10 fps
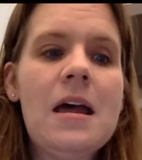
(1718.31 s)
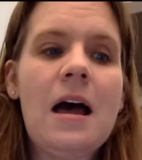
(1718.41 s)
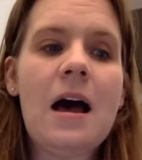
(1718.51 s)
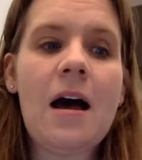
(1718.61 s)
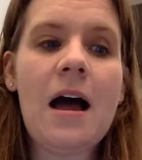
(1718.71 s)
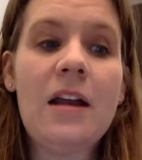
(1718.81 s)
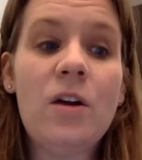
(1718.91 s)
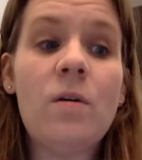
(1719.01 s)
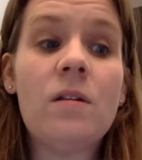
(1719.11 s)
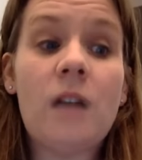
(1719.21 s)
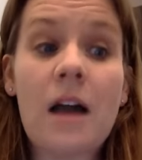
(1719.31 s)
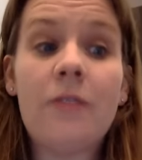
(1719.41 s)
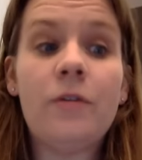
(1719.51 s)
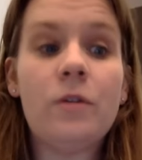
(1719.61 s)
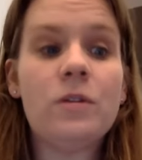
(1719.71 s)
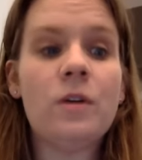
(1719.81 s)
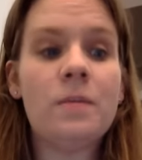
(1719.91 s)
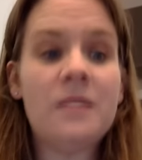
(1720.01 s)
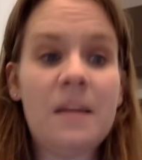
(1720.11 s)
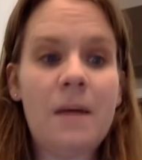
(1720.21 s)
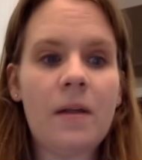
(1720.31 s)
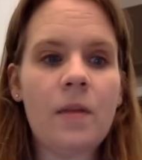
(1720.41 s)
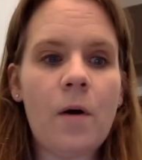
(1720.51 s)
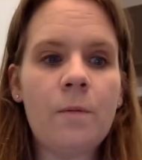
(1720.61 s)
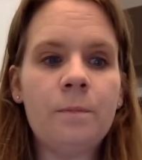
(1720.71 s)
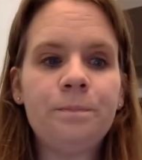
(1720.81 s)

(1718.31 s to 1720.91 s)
Uh, I know a lot of folks are upset about it, though.